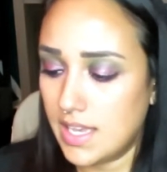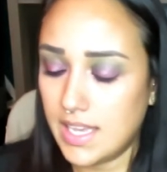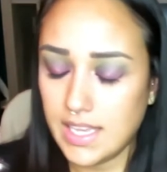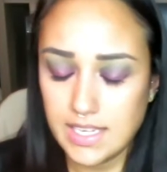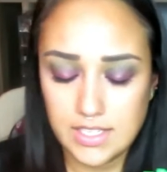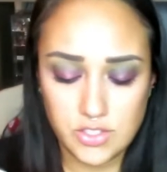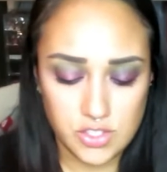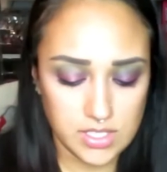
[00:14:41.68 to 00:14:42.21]
it
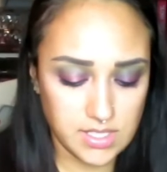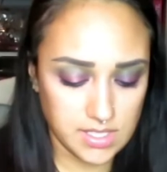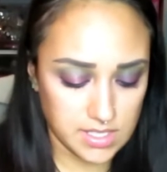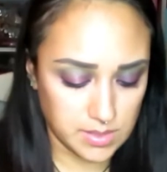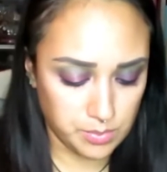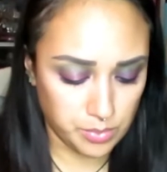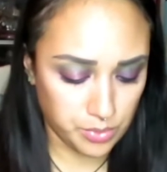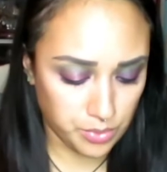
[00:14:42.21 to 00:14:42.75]
is just
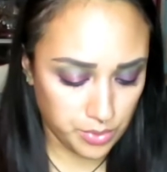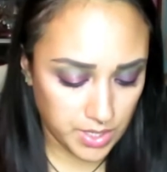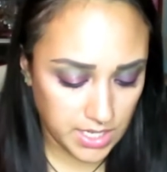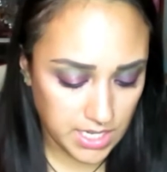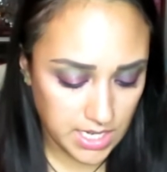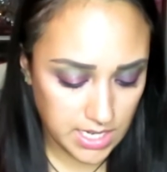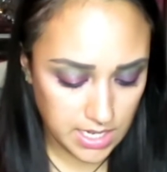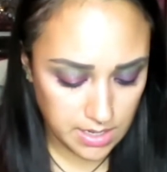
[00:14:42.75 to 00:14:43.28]
this
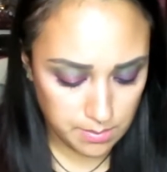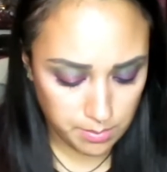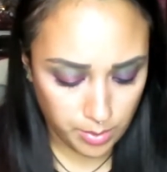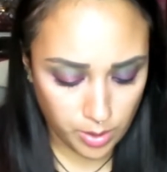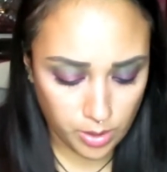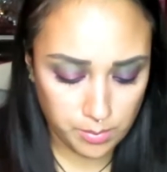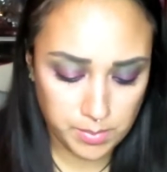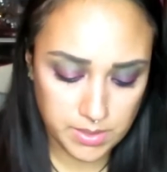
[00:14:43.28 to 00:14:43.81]
pretty
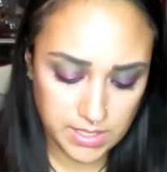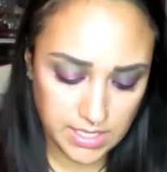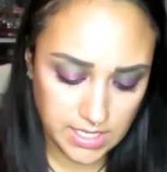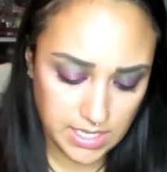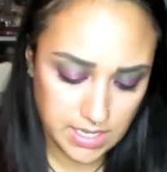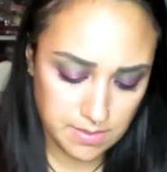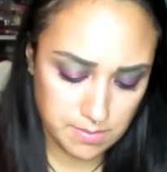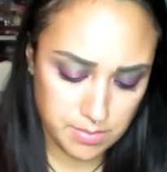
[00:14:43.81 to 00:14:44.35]

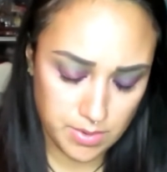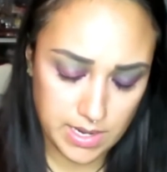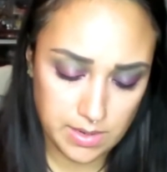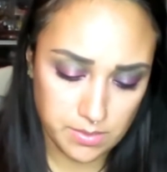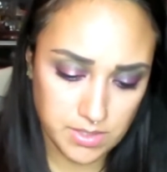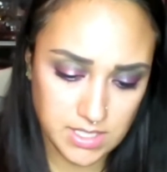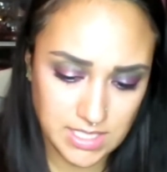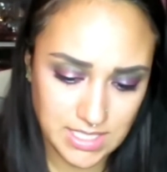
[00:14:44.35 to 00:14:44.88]
purpley
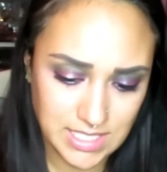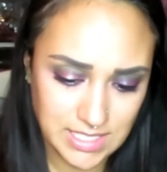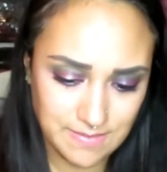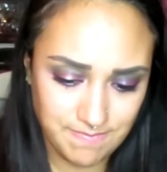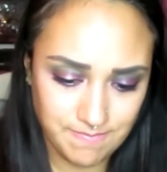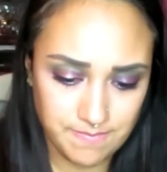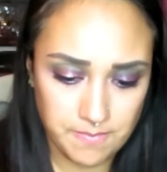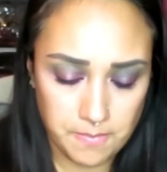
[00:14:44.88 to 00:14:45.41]
brown
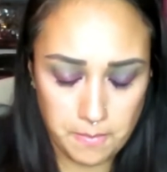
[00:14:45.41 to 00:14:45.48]
color.